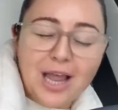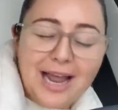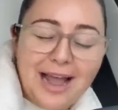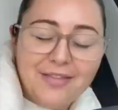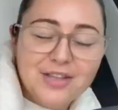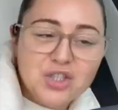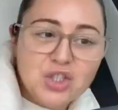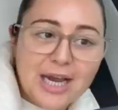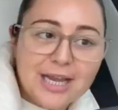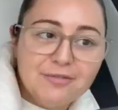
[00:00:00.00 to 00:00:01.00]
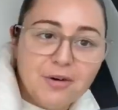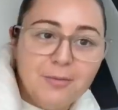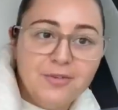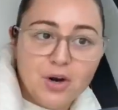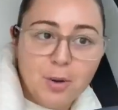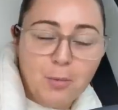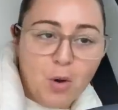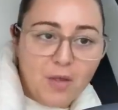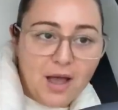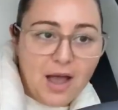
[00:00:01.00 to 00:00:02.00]
I had this jacket from Vero
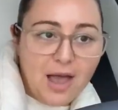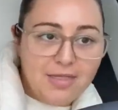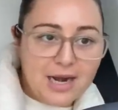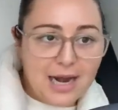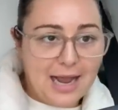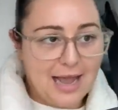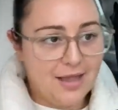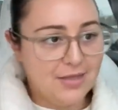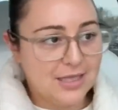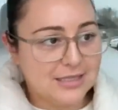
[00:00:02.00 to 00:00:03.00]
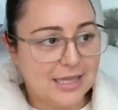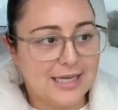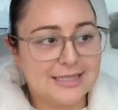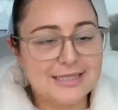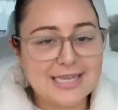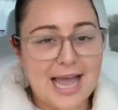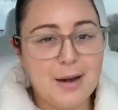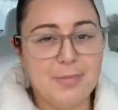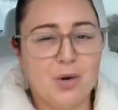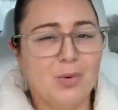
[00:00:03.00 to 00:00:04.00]
Moda and then I had this like
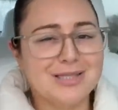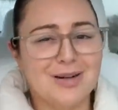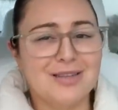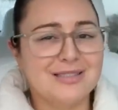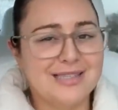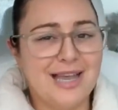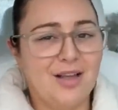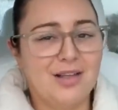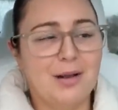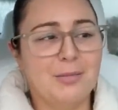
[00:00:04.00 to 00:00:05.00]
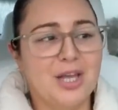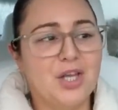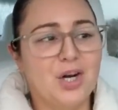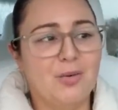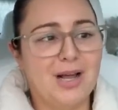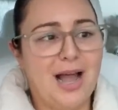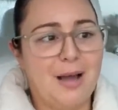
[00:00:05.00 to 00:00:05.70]
set, but it wasn't on sale. And I'm like, you know what?